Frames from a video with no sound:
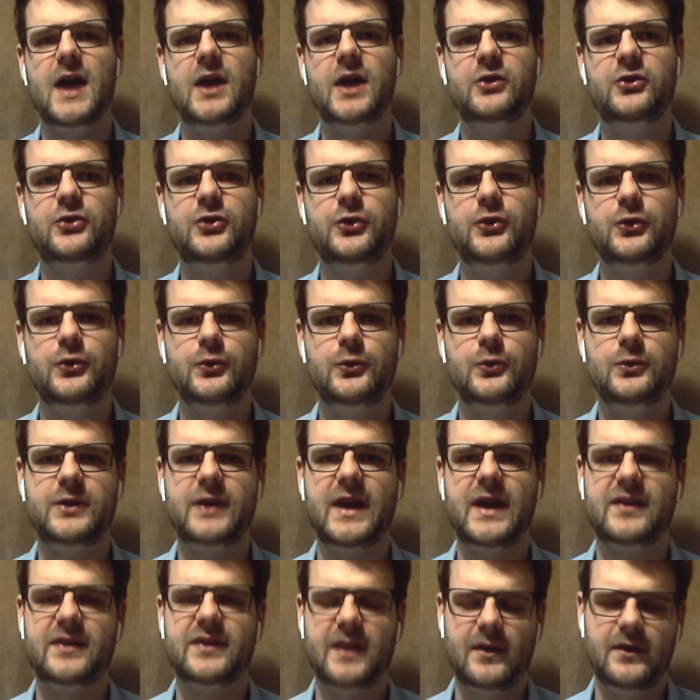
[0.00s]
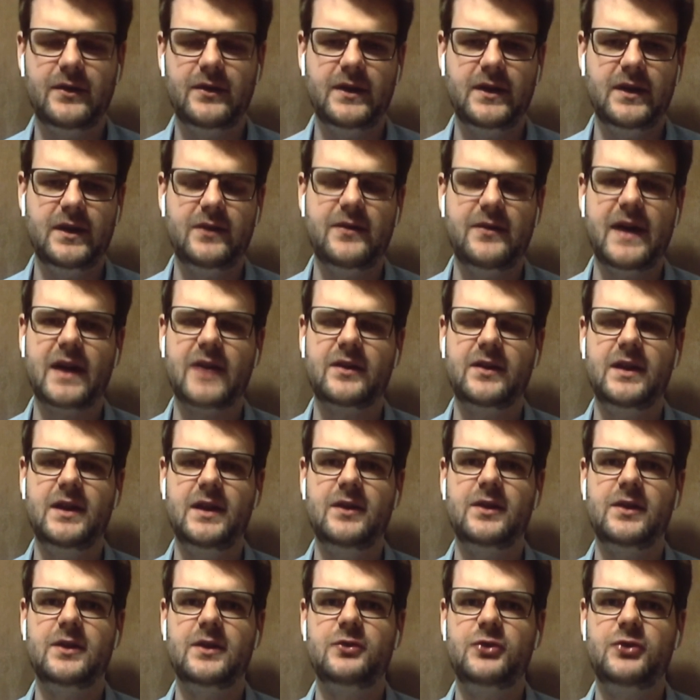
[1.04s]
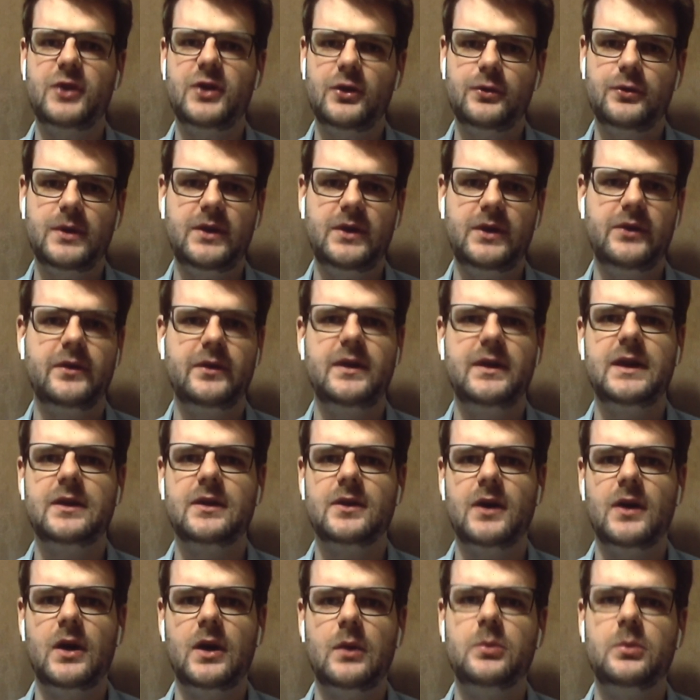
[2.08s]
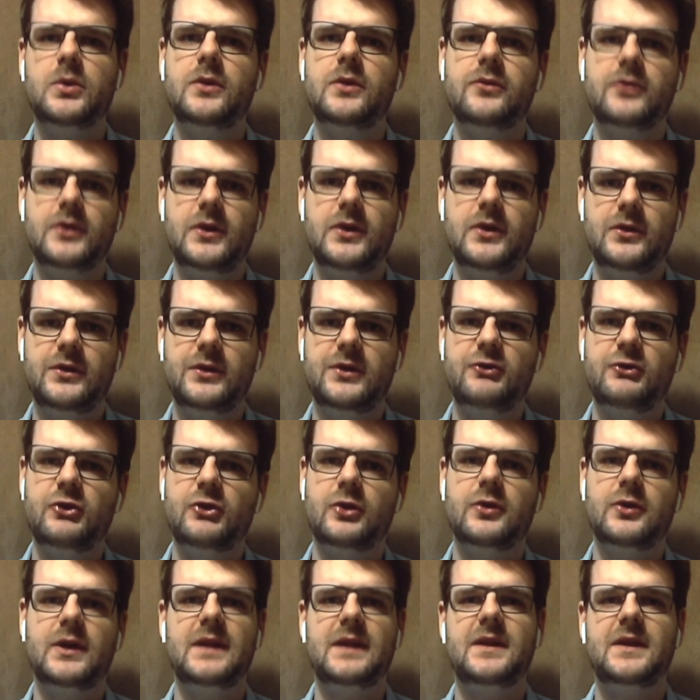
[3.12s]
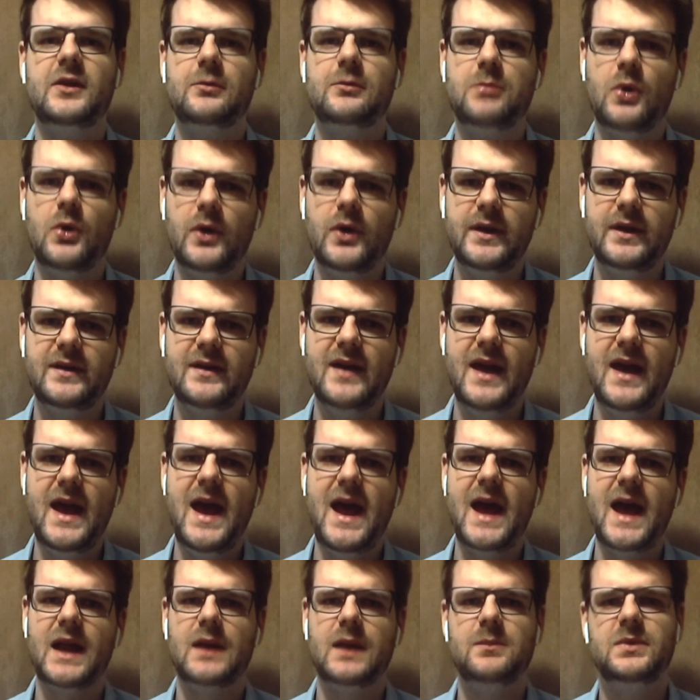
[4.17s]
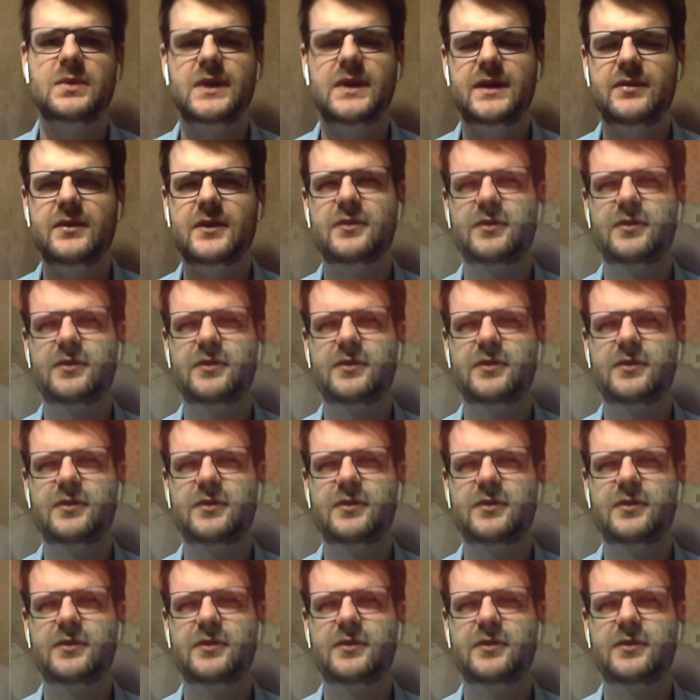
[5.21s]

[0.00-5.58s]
to test out these vaccines in children. So neither are approved for use in children at this point. And I believe the